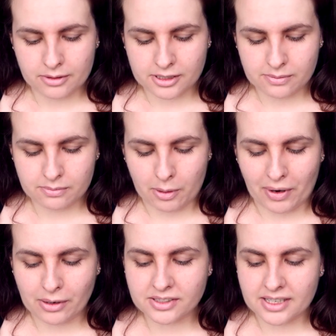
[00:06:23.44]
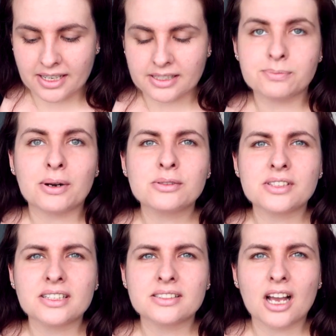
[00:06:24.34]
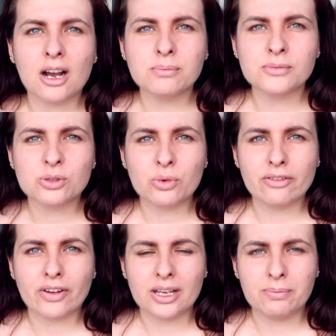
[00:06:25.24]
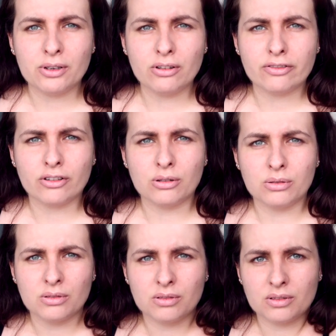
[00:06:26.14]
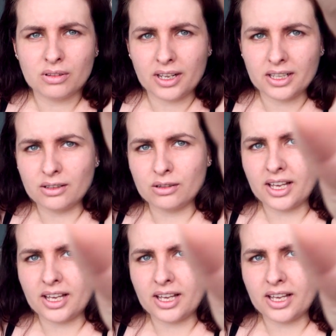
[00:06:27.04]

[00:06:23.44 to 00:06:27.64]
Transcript: It's my Brow Zings. Brow Zings comes with a beautiful... like a little